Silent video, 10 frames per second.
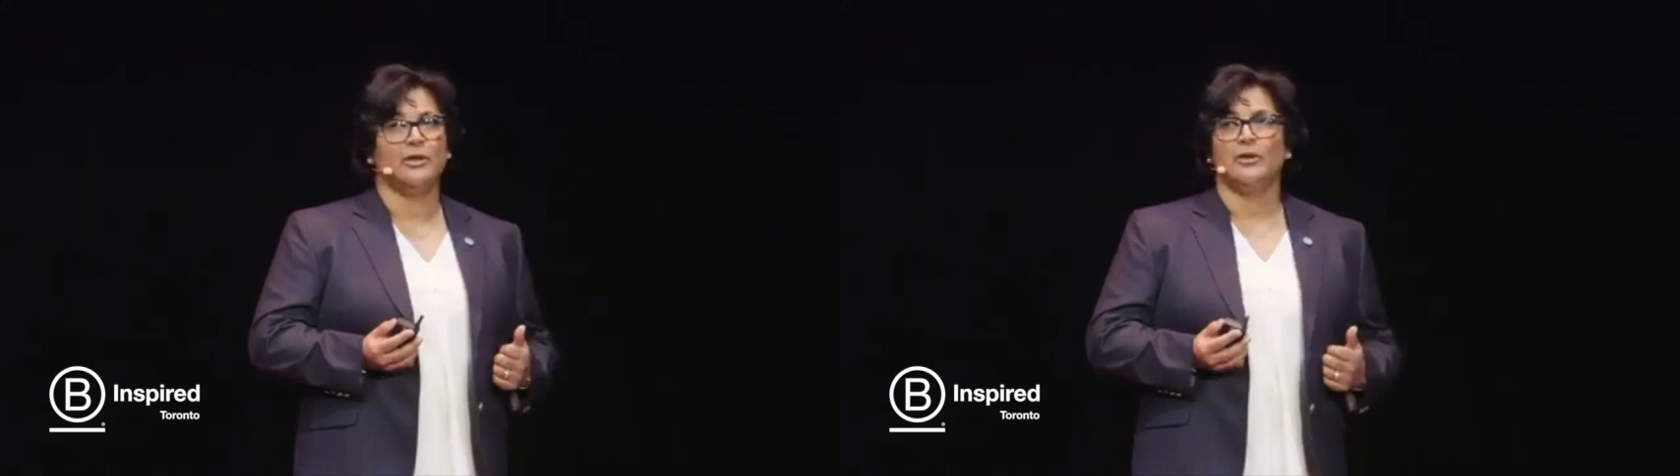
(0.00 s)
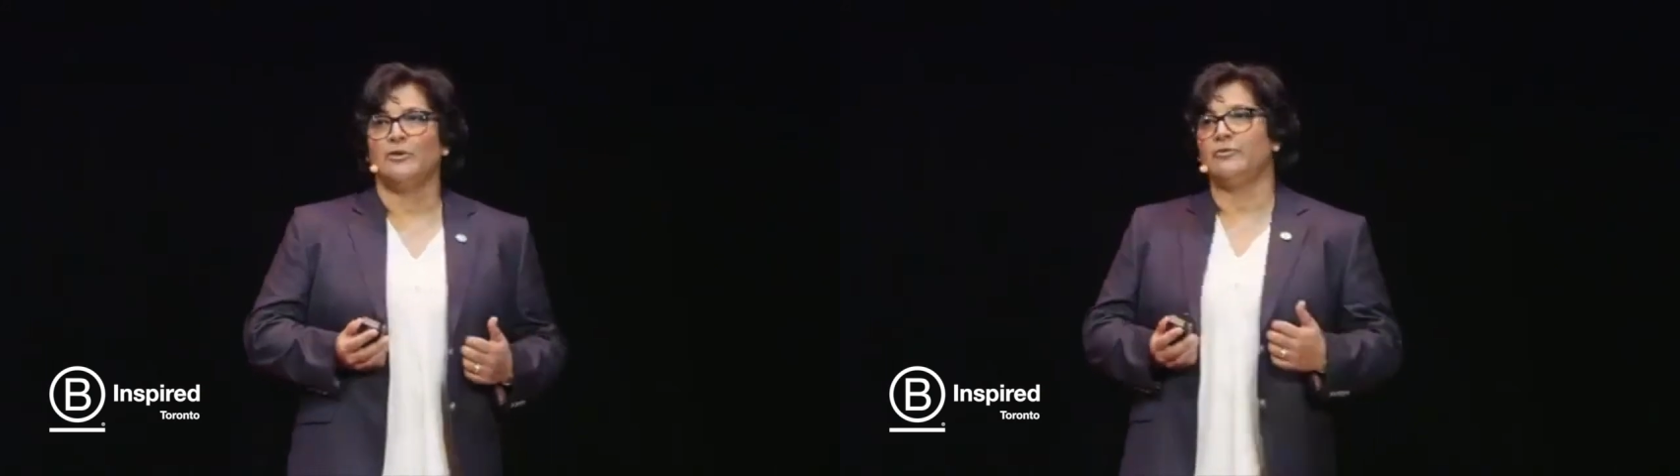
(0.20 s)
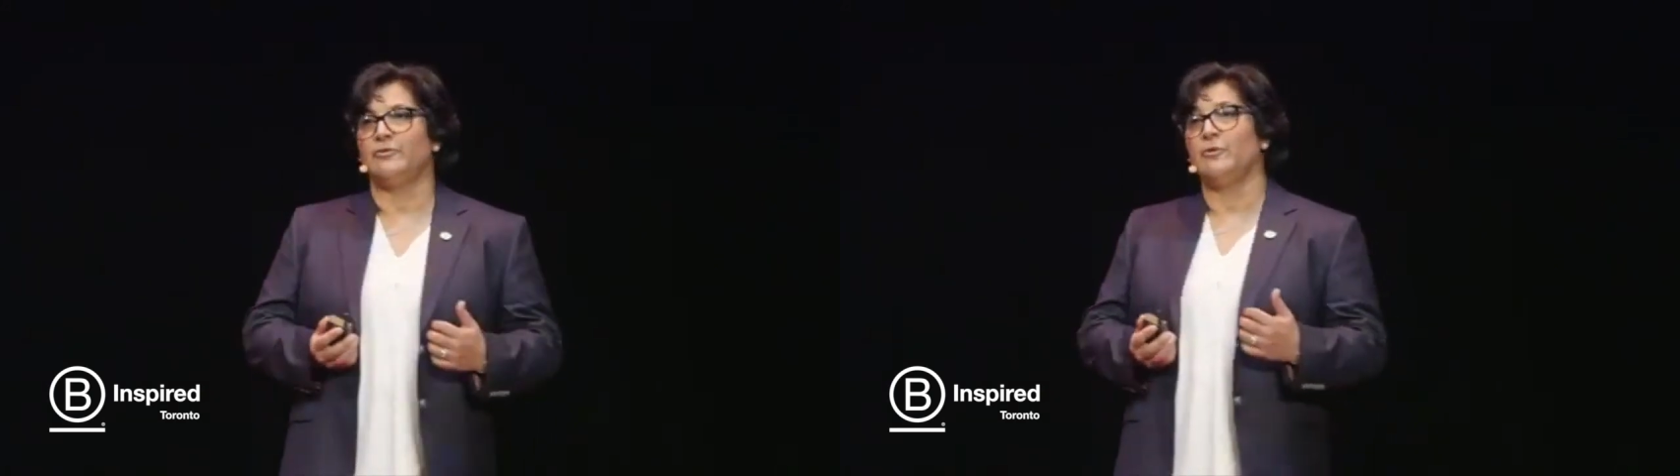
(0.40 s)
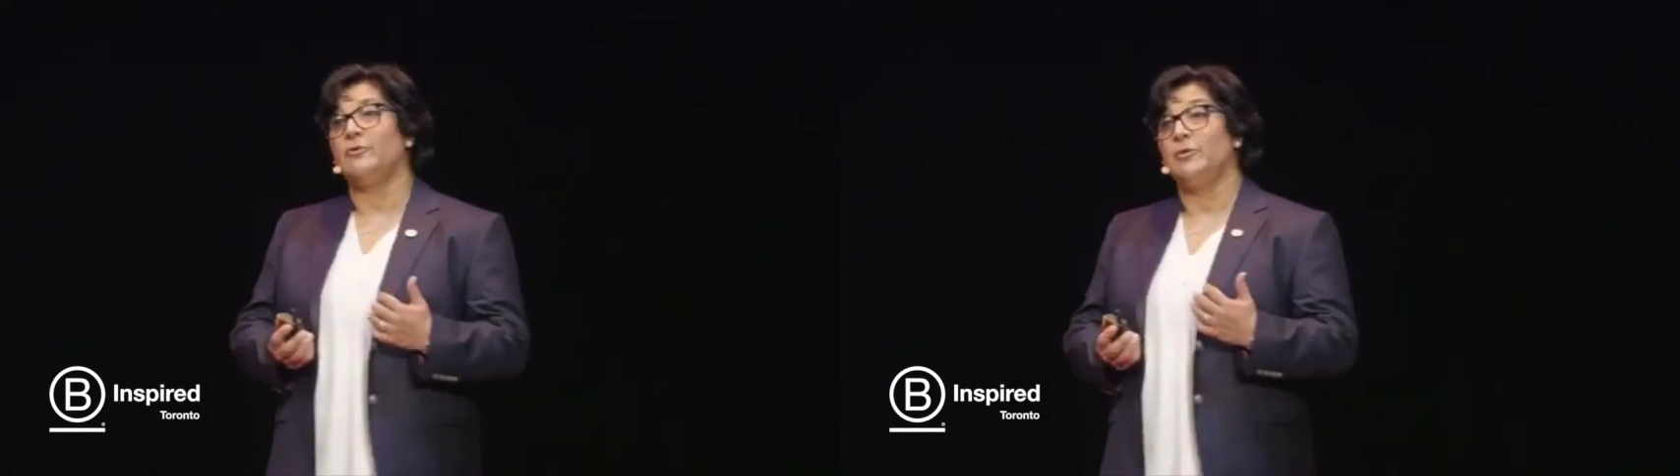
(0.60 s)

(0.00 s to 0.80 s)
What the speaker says: For the